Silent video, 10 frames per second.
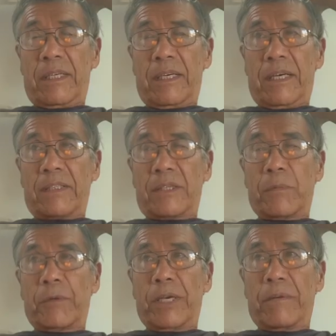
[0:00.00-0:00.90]
as the
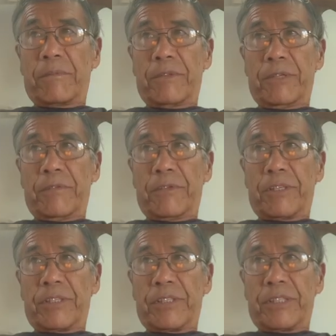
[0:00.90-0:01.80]
way of
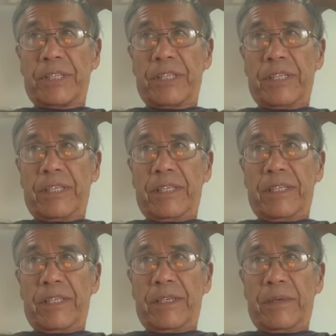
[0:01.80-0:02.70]
universe,
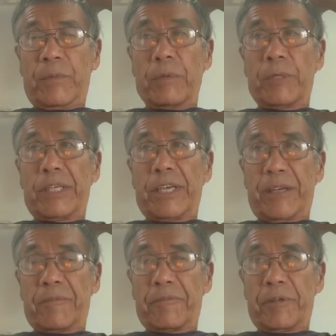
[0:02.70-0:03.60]
where we
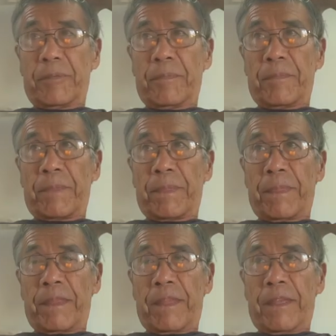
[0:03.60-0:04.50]
came from.
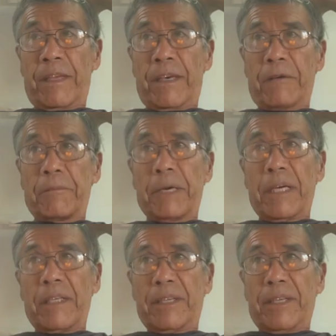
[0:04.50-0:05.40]
Our
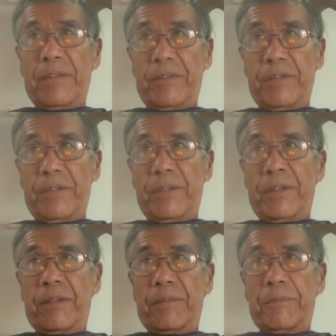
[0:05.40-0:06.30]
mind is
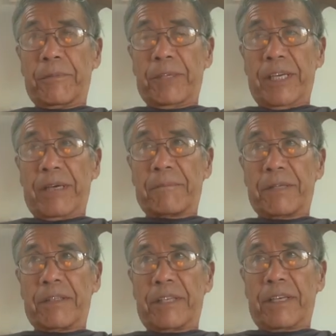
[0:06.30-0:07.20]
moving up
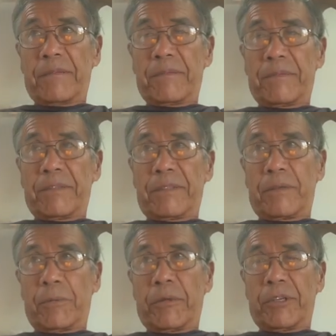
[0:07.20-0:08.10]
and down,
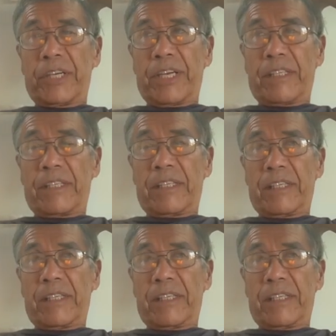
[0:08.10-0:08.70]
communicating,